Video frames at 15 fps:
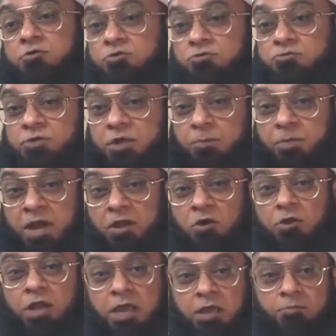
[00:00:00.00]
to depend
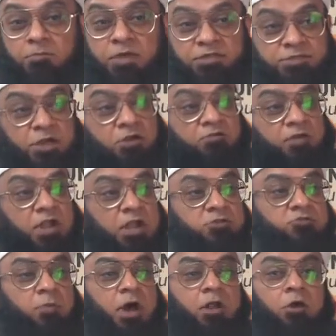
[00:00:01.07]
on him instead of Allah
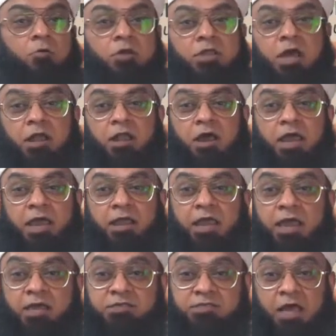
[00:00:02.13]
subhanahu wa ta'ala, and
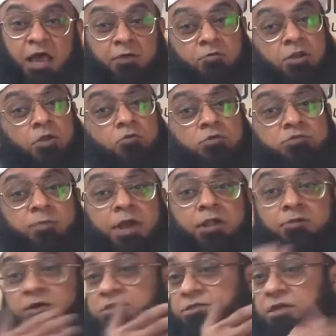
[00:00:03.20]
hence I will lose my
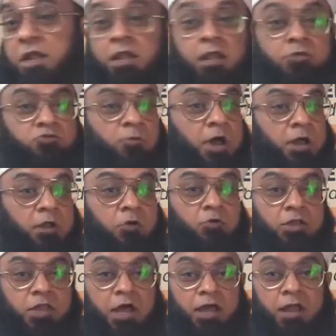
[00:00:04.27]
trust in Allah subhanahu
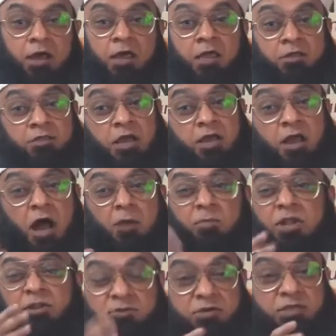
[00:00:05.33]
wa ta'ala, the
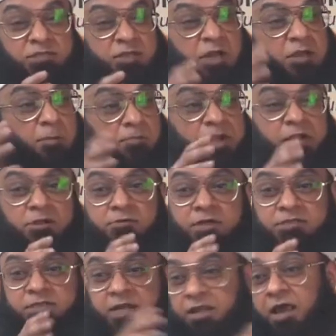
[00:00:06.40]
kamil trust, the complete
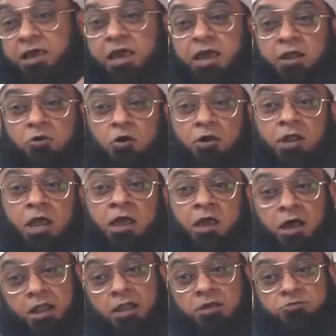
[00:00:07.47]
trust that I had on
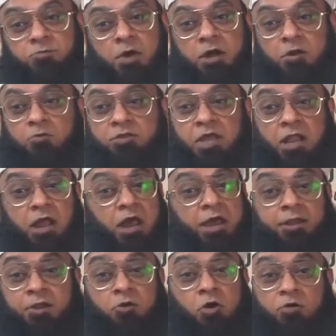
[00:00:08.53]
Allah subhanahu wa ta'ala.
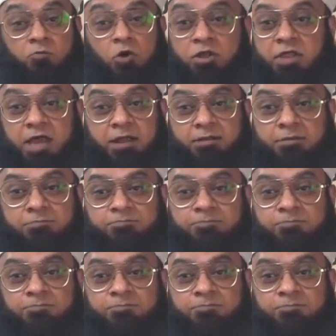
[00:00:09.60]
I did not want that.